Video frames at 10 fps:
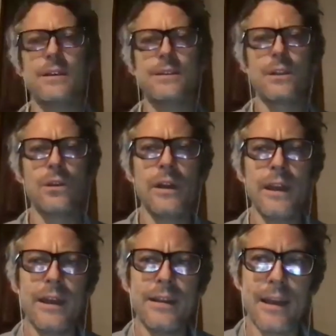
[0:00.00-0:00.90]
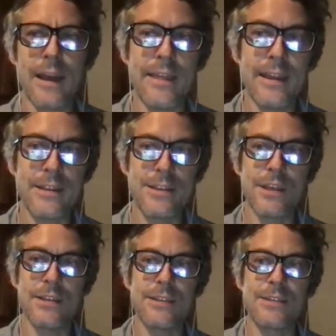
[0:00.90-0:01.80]
to look at, I think
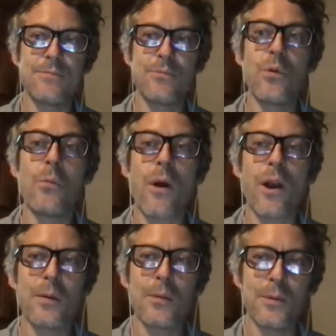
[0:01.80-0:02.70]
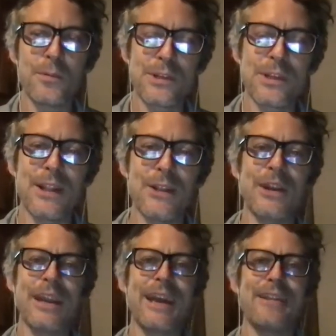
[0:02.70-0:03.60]
it's remarkable, particularly
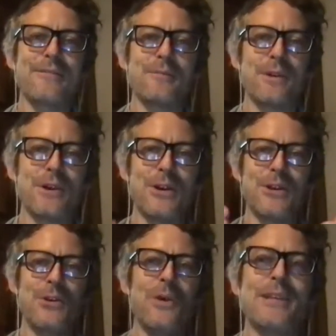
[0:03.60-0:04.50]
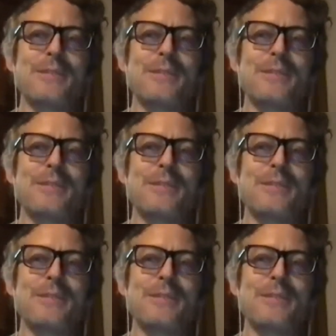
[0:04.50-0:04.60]
looking at it from a US